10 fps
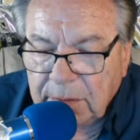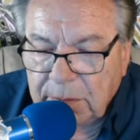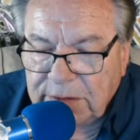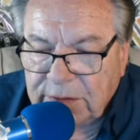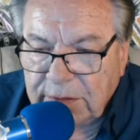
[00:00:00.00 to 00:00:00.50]

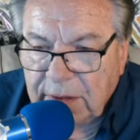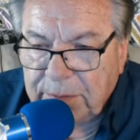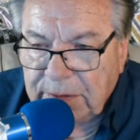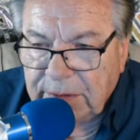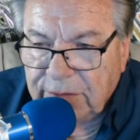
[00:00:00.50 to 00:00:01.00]
piston
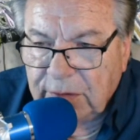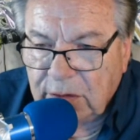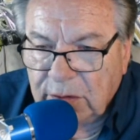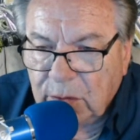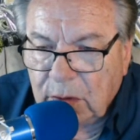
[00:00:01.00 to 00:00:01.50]
up in the
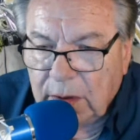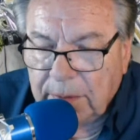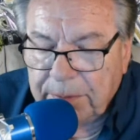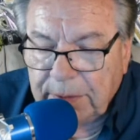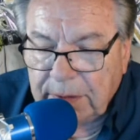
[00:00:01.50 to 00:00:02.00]
cylinder
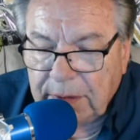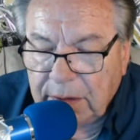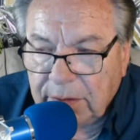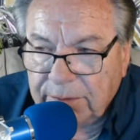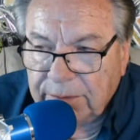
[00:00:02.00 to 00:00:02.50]
wall
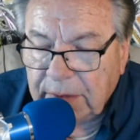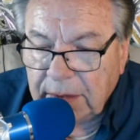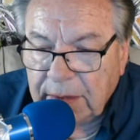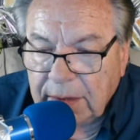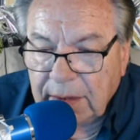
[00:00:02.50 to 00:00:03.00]
another,
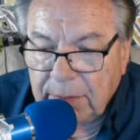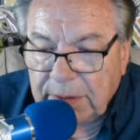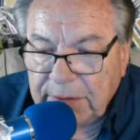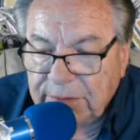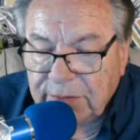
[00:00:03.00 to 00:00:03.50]
I
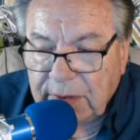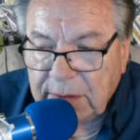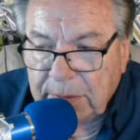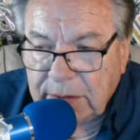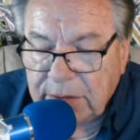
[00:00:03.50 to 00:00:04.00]
believe it was
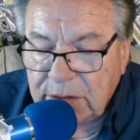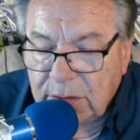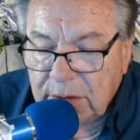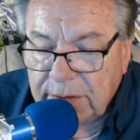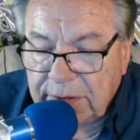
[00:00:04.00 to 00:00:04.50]
right about
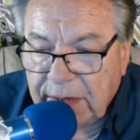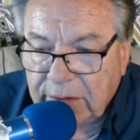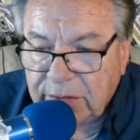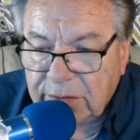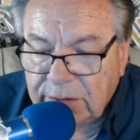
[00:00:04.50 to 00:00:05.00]
200
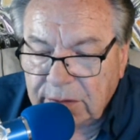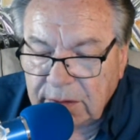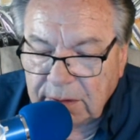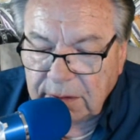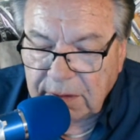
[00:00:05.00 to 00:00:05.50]
thousandths
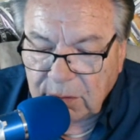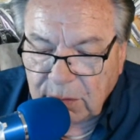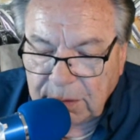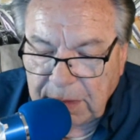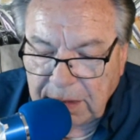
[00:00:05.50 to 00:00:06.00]
that
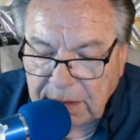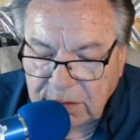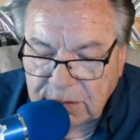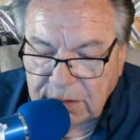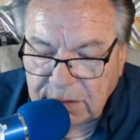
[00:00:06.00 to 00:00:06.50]
we
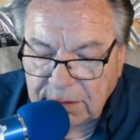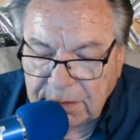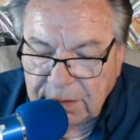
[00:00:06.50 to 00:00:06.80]
managed to